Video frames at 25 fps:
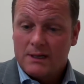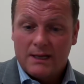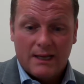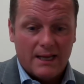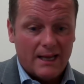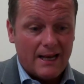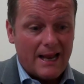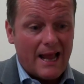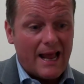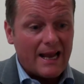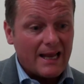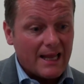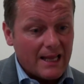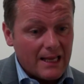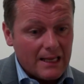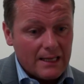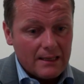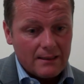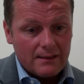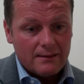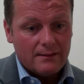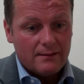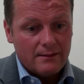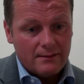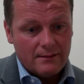In any
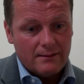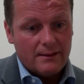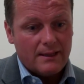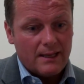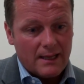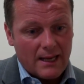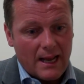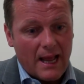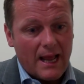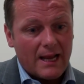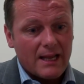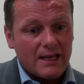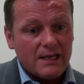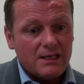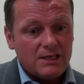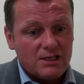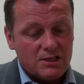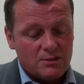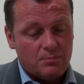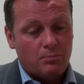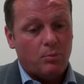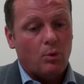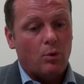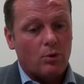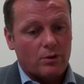in any
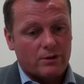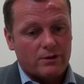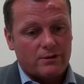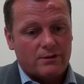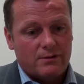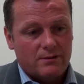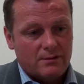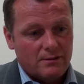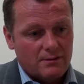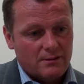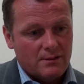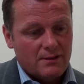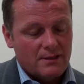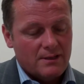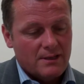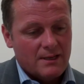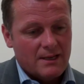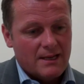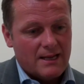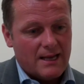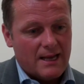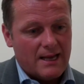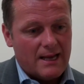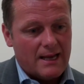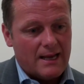sport,
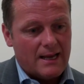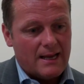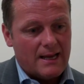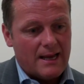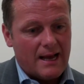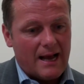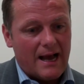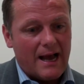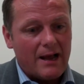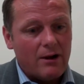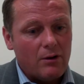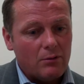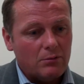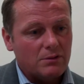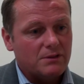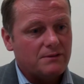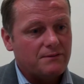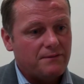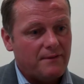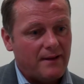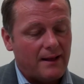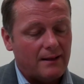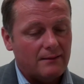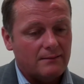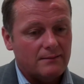uh, I always
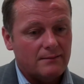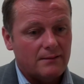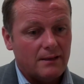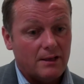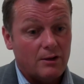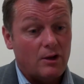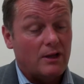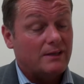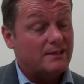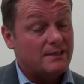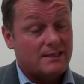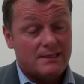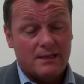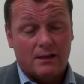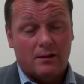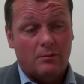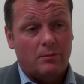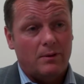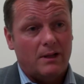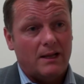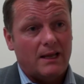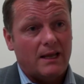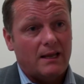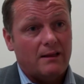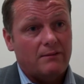felt, and I still
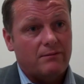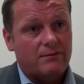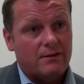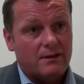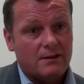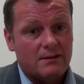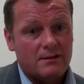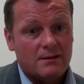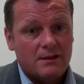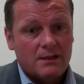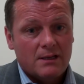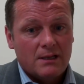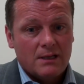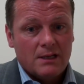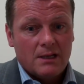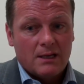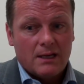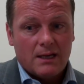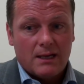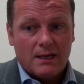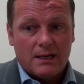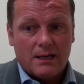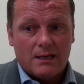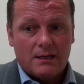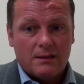believe that.
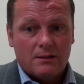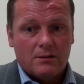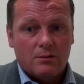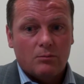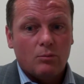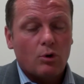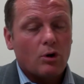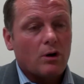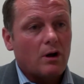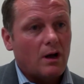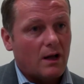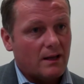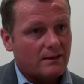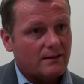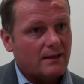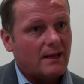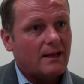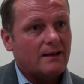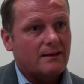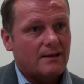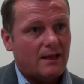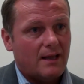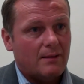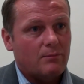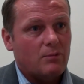Uh, the more
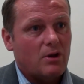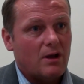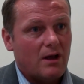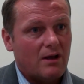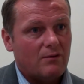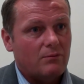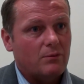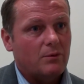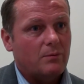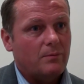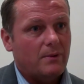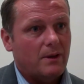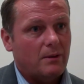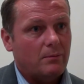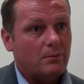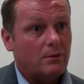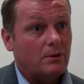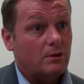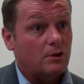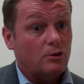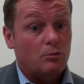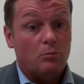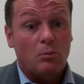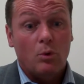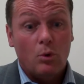contact time you have with people
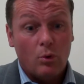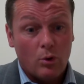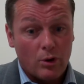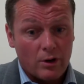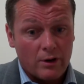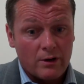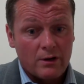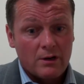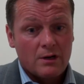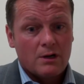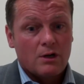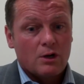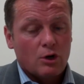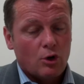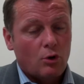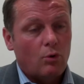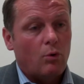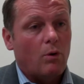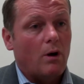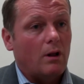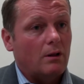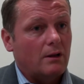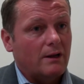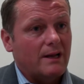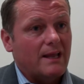and the more
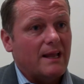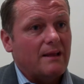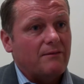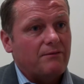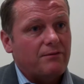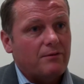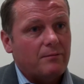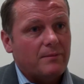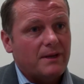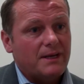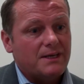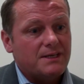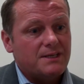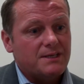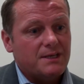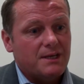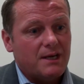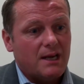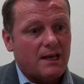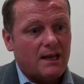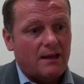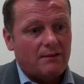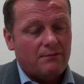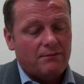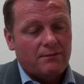quality information you
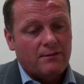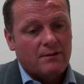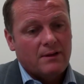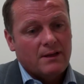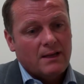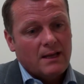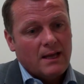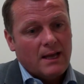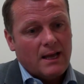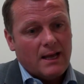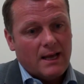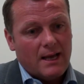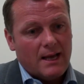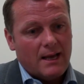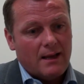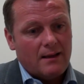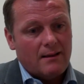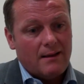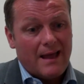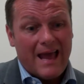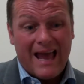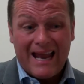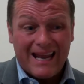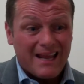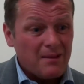give uh,
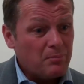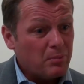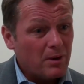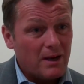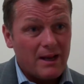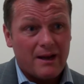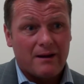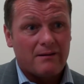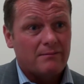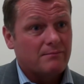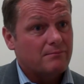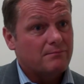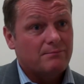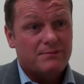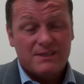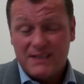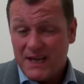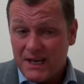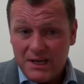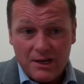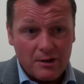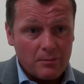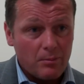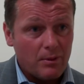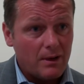any player,
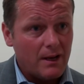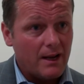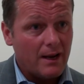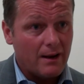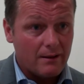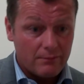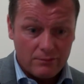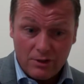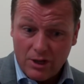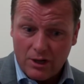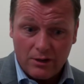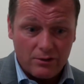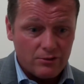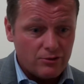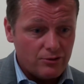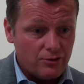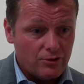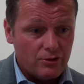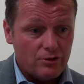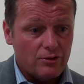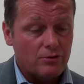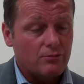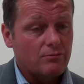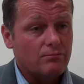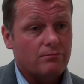senior player down
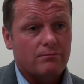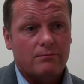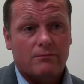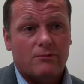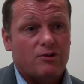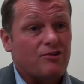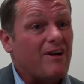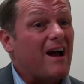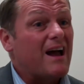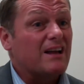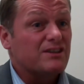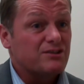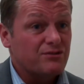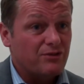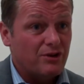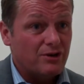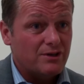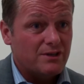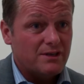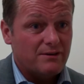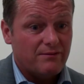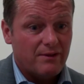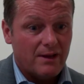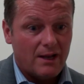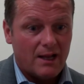to
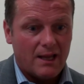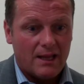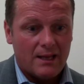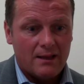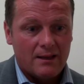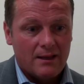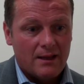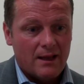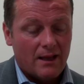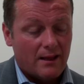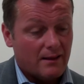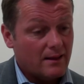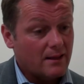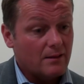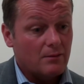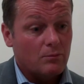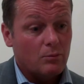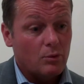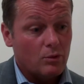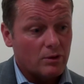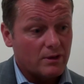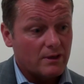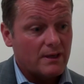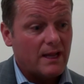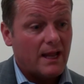grassroots, if you like. I think the
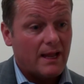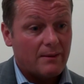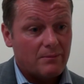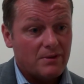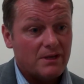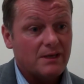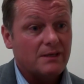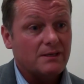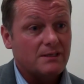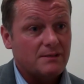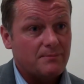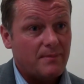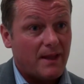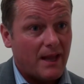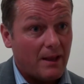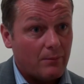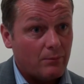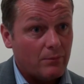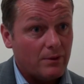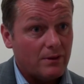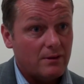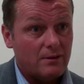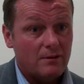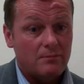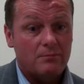more time you can spend
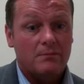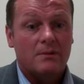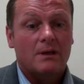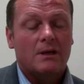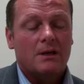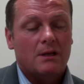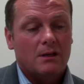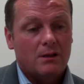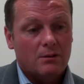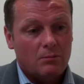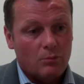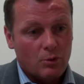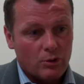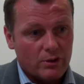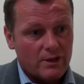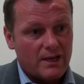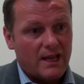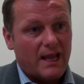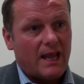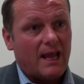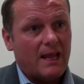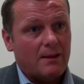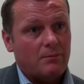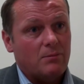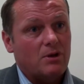with them, the more
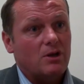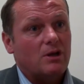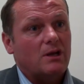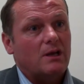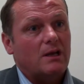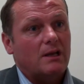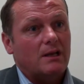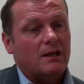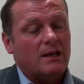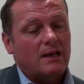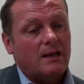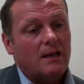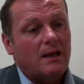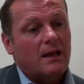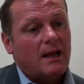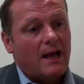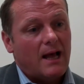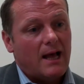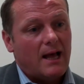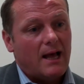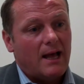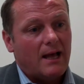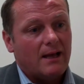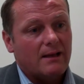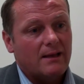time you can
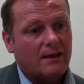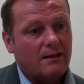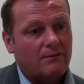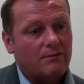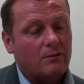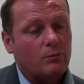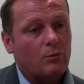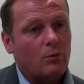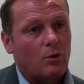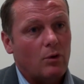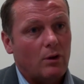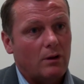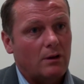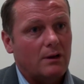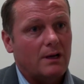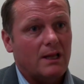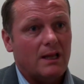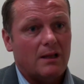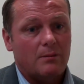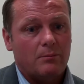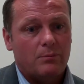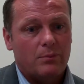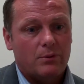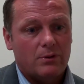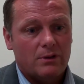uh, give them quality
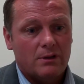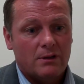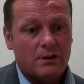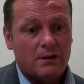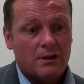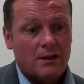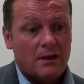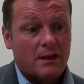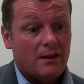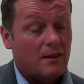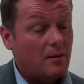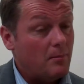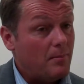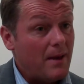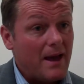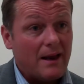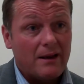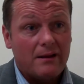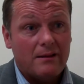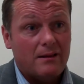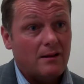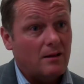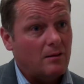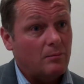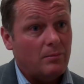input, the
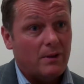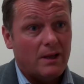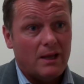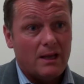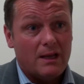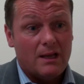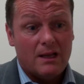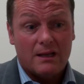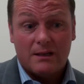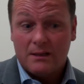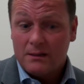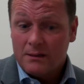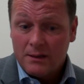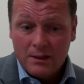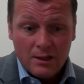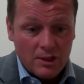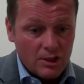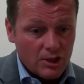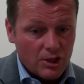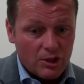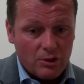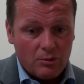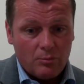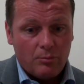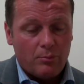better they'll be. And
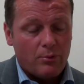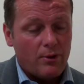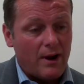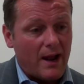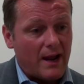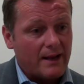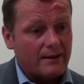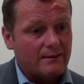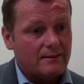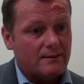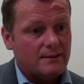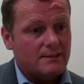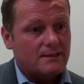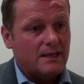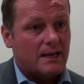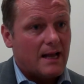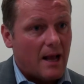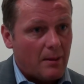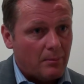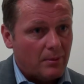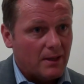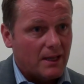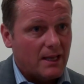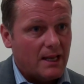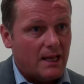you know, practice and
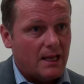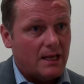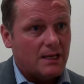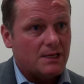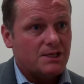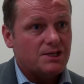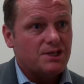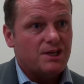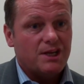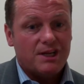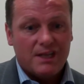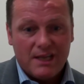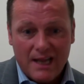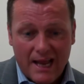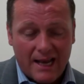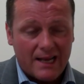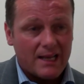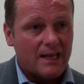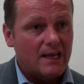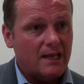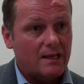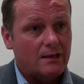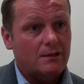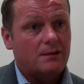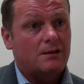application and
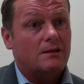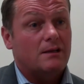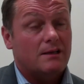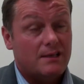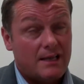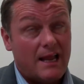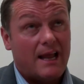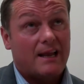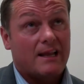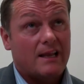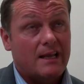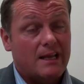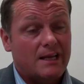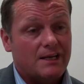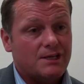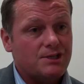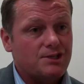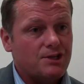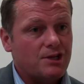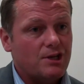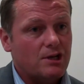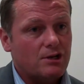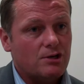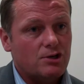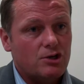dedicated dedication
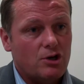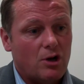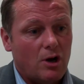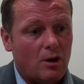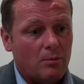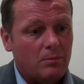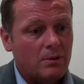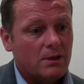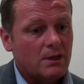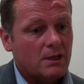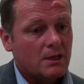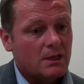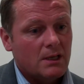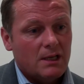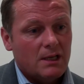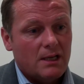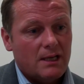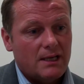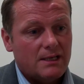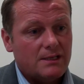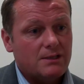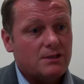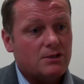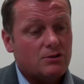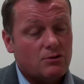to your job
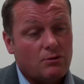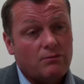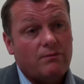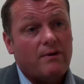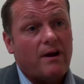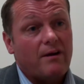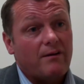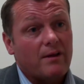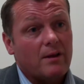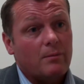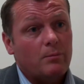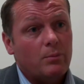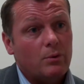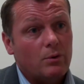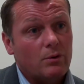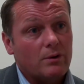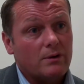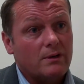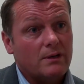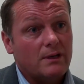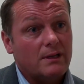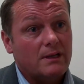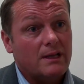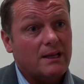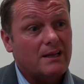is so very
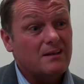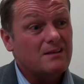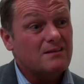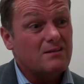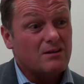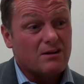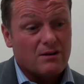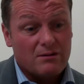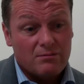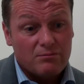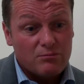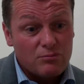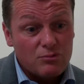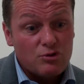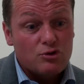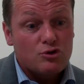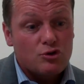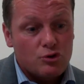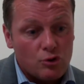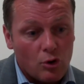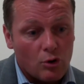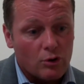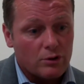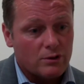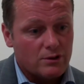important. And these are
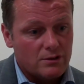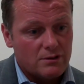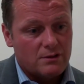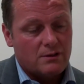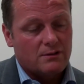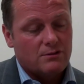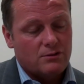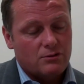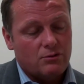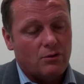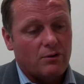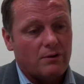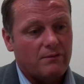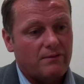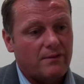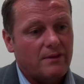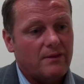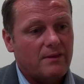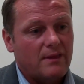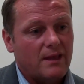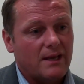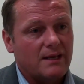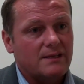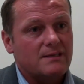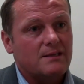sorts sort of the
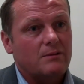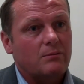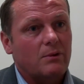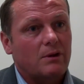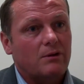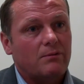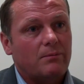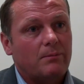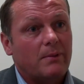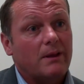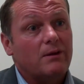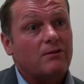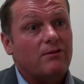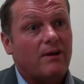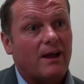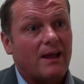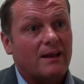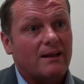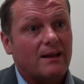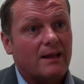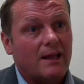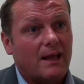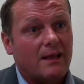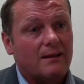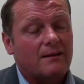things that we'll be trying
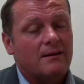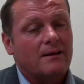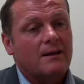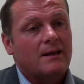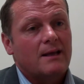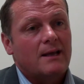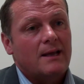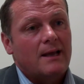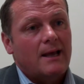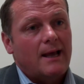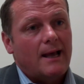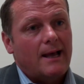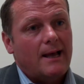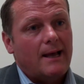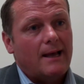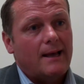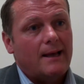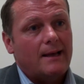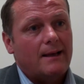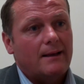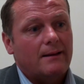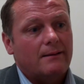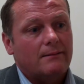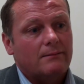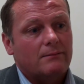to get
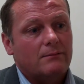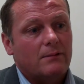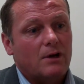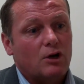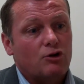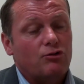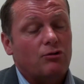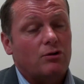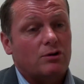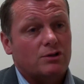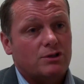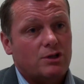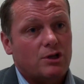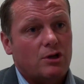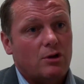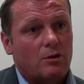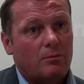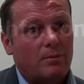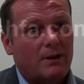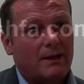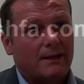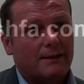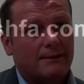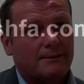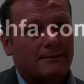uh, across to young
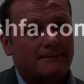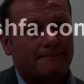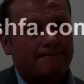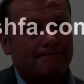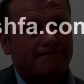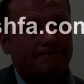players.